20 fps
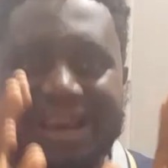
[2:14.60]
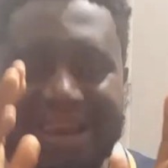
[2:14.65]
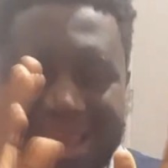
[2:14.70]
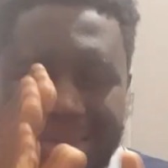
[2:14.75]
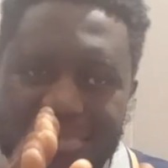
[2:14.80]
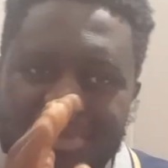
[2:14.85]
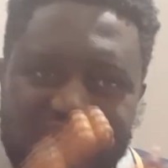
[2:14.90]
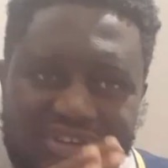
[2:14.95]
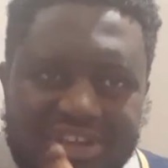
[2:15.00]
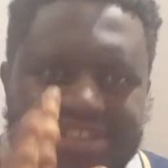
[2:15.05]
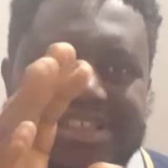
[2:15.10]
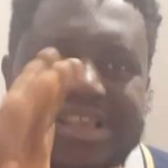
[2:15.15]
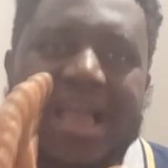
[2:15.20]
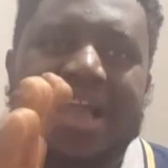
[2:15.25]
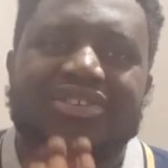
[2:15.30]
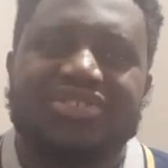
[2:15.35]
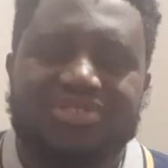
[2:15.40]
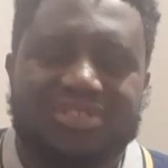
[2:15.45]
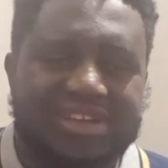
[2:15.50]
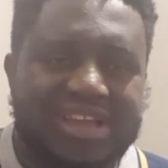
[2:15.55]
Let me just
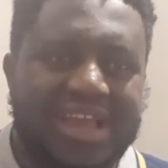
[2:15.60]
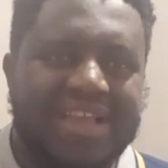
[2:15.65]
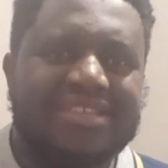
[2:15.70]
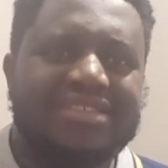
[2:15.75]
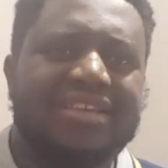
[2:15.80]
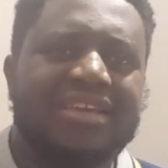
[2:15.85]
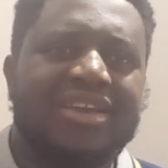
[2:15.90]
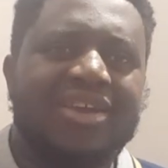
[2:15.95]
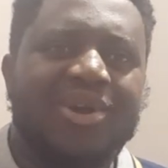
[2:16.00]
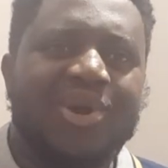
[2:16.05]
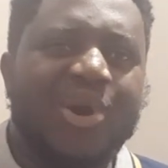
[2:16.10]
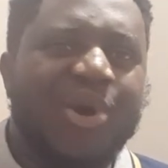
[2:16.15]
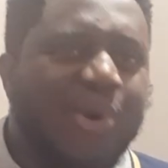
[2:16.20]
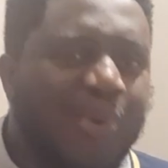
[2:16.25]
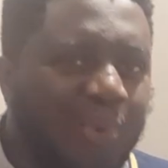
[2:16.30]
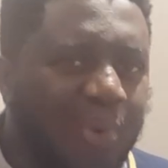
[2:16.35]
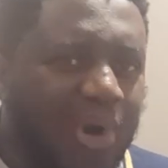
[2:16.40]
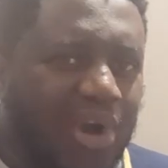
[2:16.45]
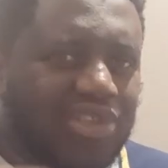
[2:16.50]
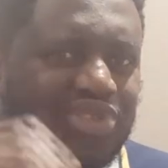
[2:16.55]
ask you guys,
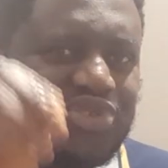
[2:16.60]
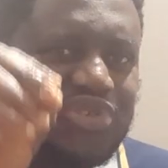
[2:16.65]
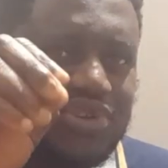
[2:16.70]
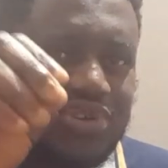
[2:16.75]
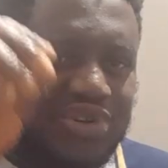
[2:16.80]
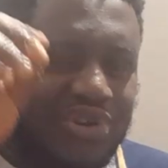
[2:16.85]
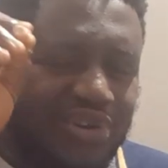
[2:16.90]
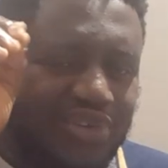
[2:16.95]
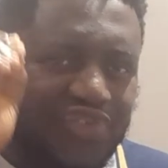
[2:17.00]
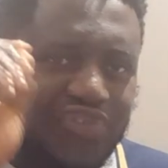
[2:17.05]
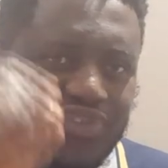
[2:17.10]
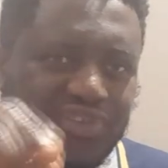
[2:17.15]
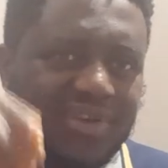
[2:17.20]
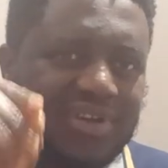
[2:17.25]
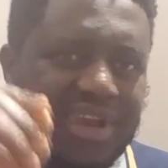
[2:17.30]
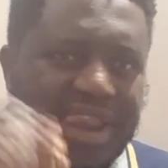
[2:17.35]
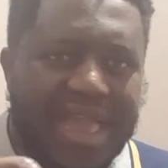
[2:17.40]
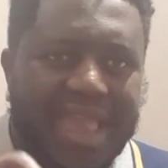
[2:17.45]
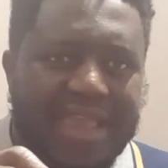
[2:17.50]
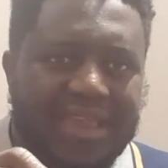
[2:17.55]
what do you feel
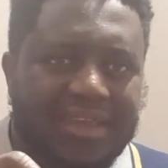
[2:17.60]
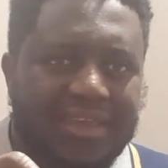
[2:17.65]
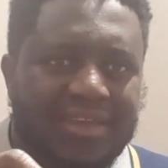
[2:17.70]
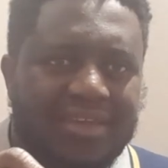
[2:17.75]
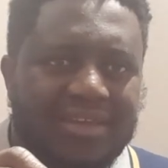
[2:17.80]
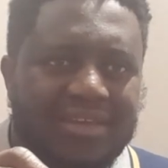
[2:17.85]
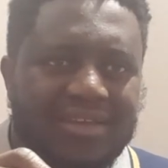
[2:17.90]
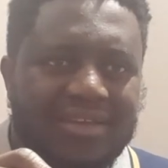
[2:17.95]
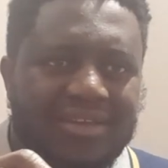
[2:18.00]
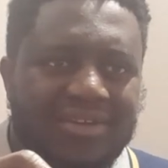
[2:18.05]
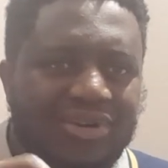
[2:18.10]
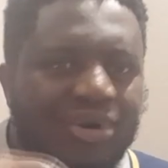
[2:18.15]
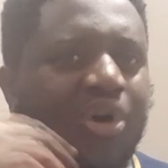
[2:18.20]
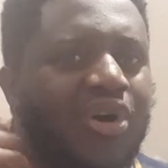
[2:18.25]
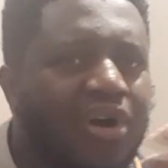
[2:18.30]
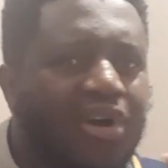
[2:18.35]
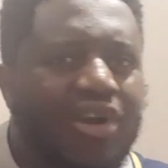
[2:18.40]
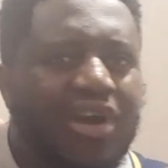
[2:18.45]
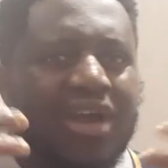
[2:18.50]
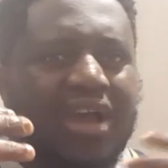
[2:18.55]
like,
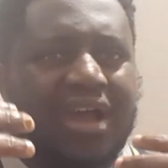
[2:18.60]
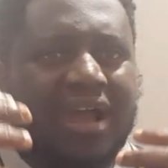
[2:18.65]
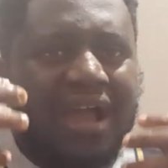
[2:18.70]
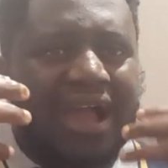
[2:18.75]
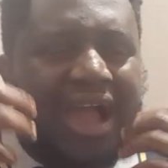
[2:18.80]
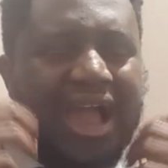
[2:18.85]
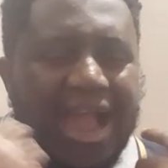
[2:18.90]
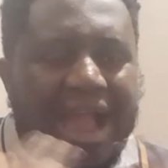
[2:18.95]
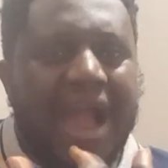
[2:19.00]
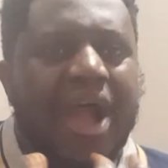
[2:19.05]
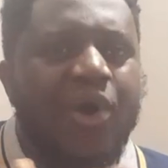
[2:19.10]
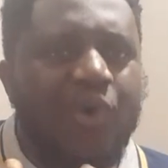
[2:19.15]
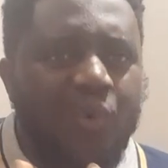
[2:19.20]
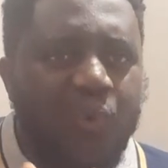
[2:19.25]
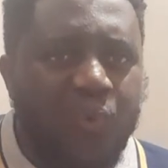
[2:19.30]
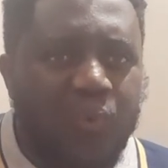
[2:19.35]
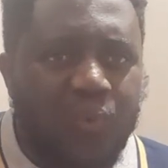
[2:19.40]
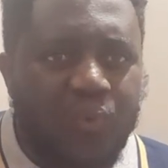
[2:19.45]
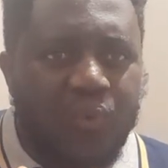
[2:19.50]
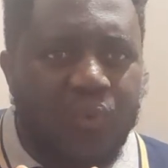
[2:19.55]
or
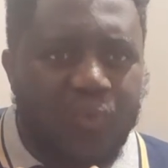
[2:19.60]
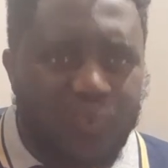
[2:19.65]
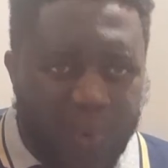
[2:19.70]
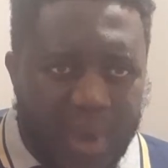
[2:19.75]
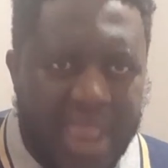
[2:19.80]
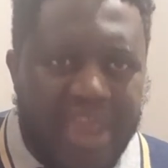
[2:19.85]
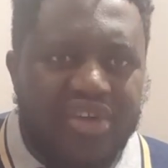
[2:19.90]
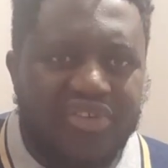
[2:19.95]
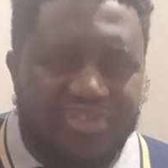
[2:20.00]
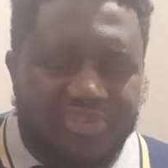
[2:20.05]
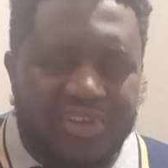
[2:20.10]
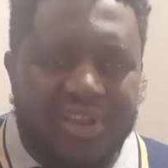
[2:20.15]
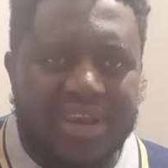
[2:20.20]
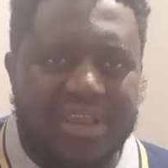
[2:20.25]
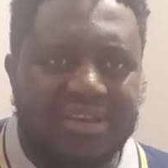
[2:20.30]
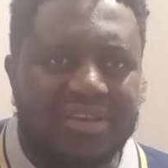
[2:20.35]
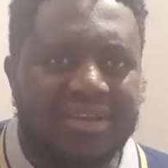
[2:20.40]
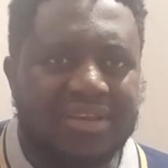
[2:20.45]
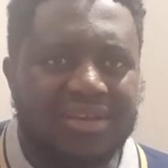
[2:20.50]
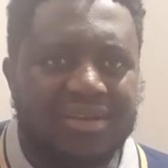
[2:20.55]
how were you
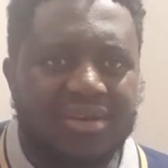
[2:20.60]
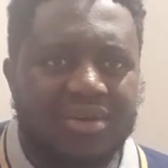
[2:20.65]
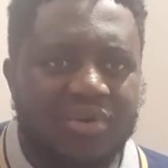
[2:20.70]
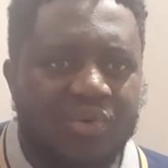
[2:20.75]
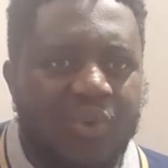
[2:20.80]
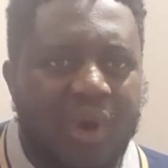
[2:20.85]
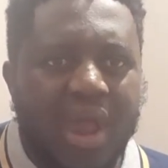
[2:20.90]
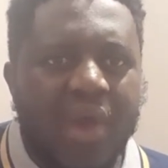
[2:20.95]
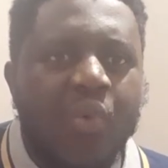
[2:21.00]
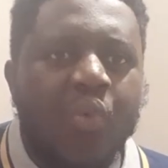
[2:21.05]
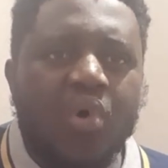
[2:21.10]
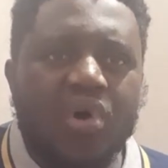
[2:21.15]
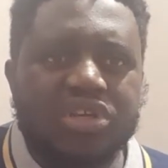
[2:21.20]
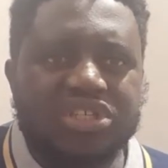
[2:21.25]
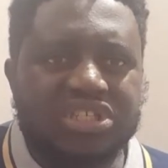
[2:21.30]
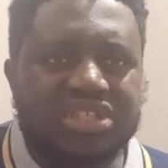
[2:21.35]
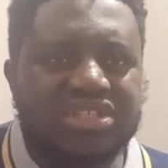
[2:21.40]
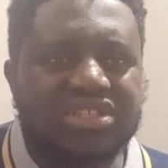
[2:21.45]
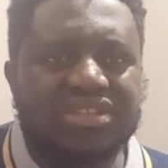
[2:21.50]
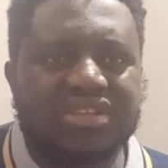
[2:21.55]
feeling while
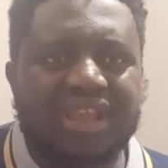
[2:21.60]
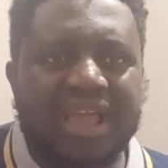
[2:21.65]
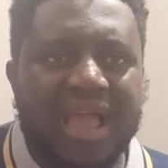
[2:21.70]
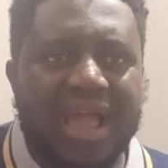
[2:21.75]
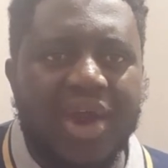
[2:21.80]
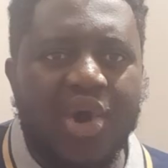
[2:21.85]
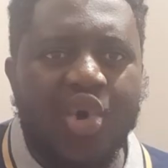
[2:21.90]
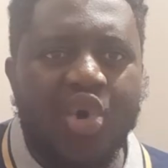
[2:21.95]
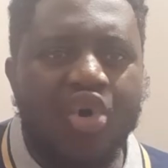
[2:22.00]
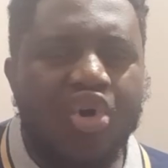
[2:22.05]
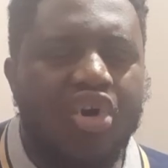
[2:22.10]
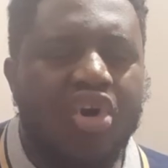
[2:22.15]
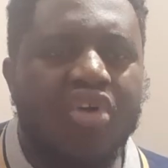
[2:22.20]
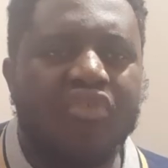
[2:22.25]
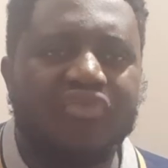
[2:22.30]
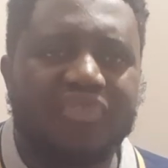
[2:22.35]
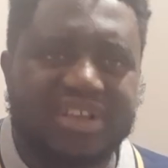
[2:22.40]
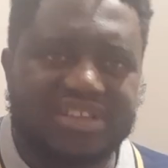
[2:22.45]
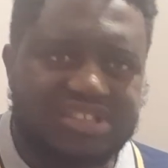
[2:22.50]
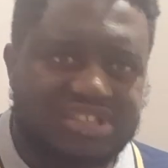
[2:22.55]
watching that whole
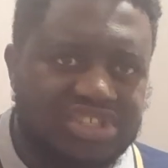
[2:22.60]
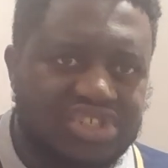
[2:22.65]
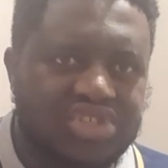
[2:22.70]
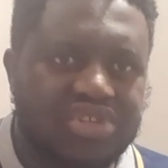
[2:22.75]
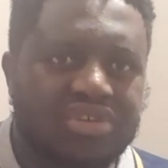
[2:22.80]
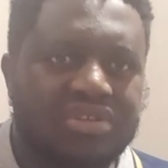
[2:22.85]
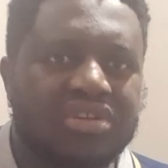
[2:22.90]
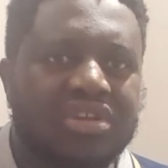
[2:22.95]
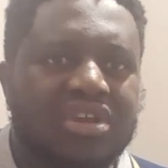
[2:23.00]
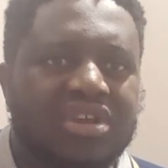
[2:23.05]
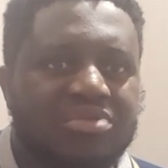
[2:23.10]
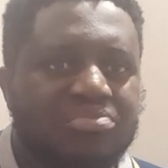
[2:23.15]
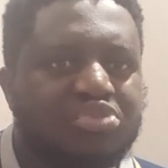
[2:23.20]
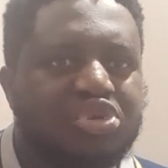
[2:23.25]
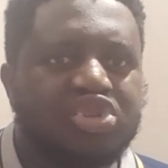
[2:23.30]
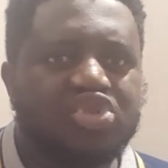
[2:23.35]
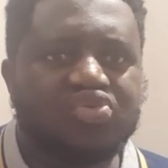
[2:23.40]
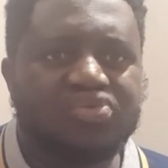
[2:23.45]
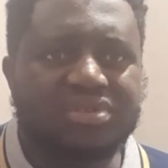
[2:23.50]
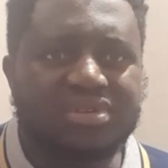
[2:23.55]
conversation
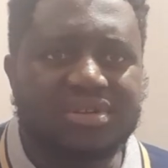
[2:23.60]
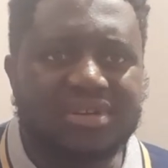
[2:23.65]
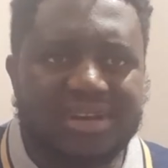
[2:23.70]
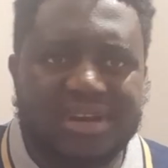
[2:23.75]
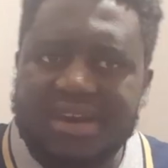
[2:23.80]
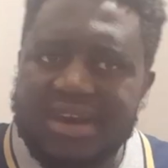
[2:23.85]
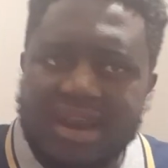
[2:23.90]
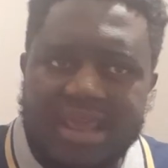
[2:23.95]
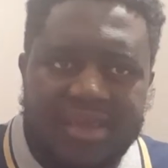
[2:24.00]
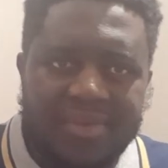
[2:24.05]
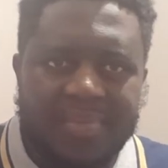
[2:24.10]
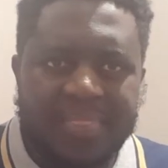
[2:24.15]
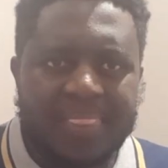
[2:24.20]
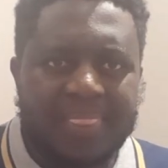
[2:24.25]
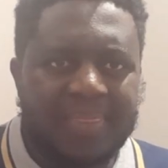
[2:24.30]
between Nne